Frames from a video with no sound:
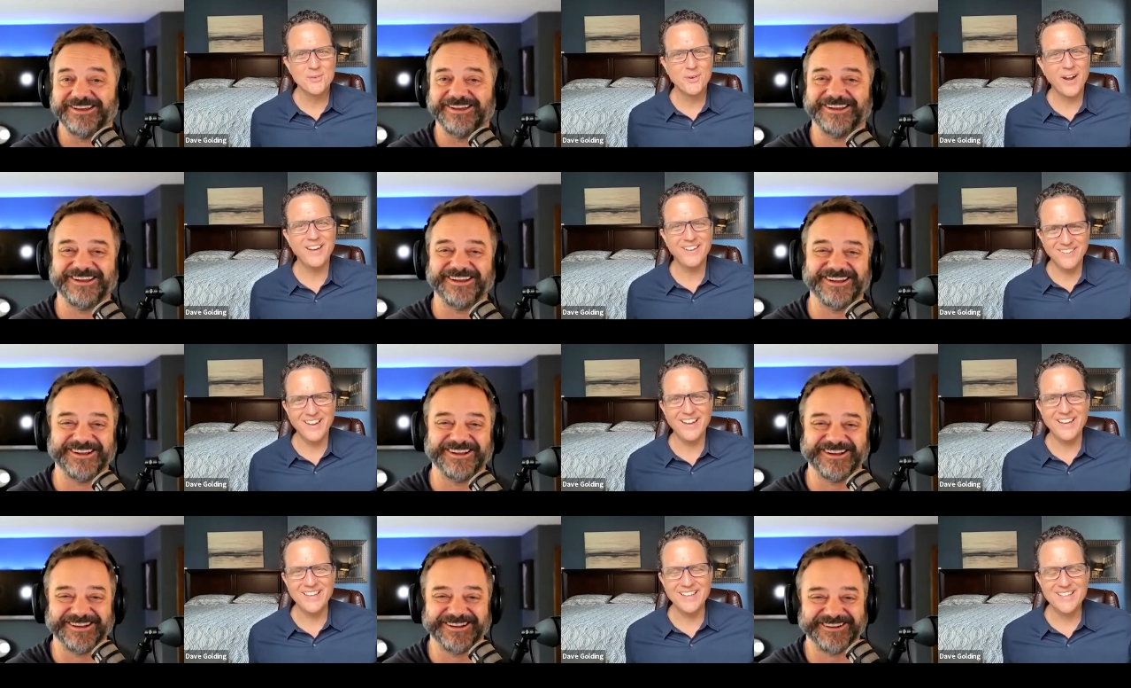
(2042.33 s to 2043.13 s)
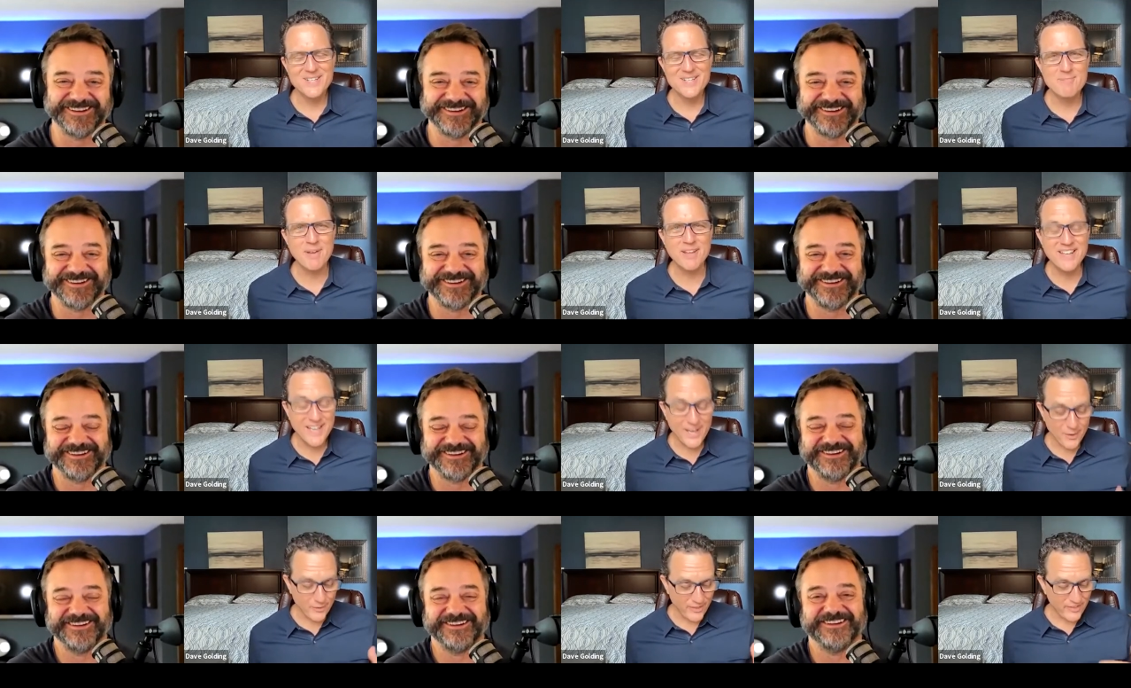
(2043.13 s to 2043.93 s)
Speaker 1: right, right but
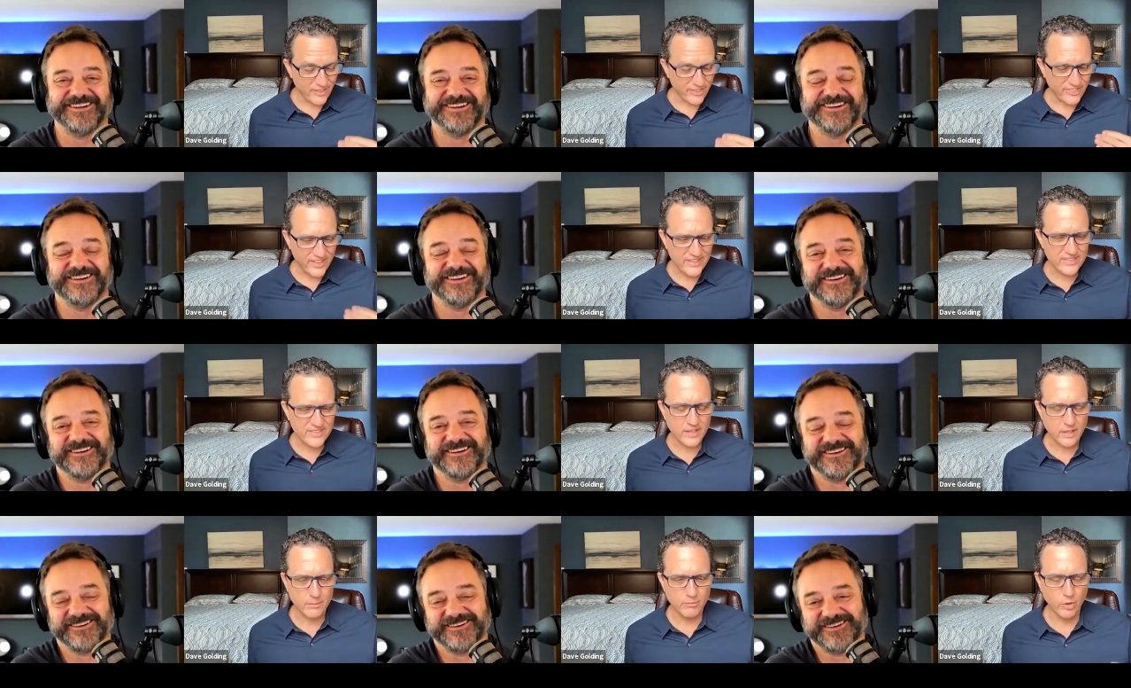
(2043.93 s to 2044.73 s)
you know the, the thing that uh,